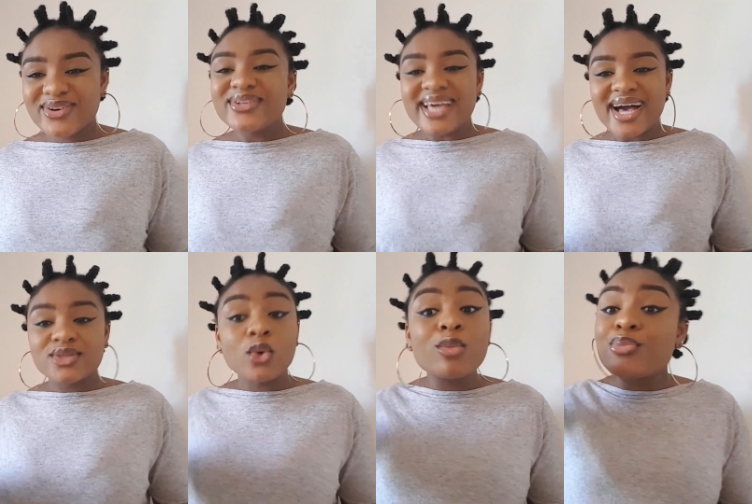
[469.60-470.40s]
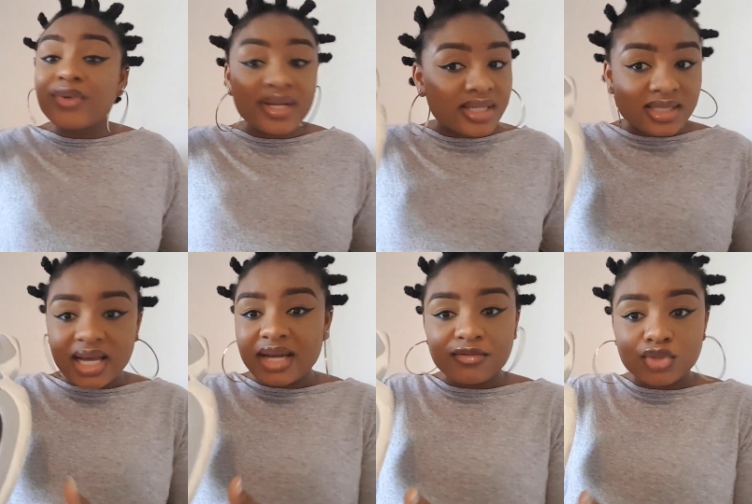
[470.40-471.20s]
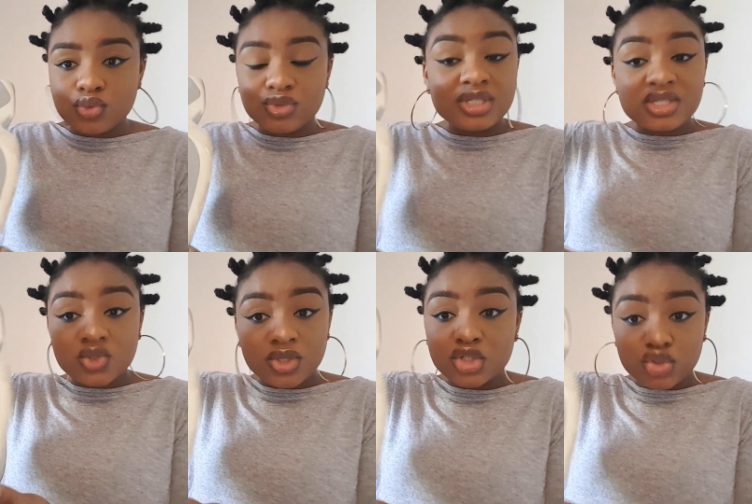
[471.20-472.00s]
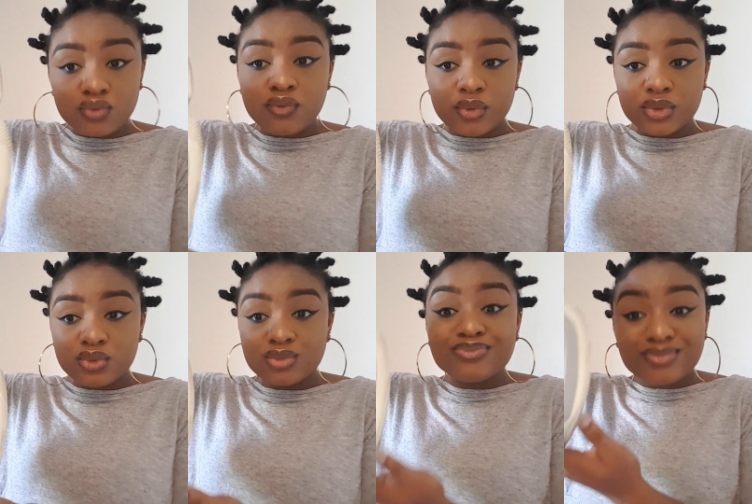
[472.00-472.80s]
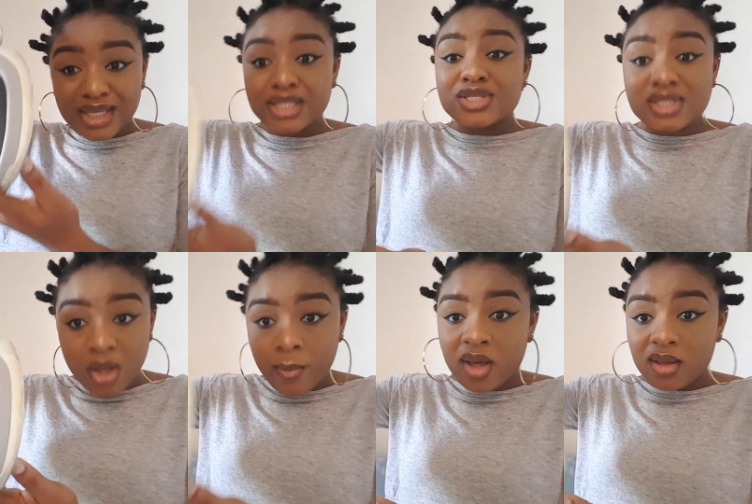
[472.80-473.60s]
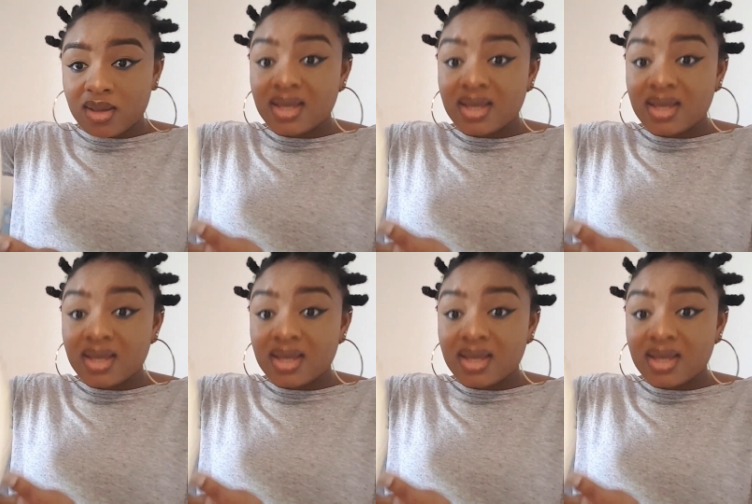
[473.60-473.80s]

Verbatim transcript: So yeah, don't bring this kind of shoe. This is not the shoe for you in summer.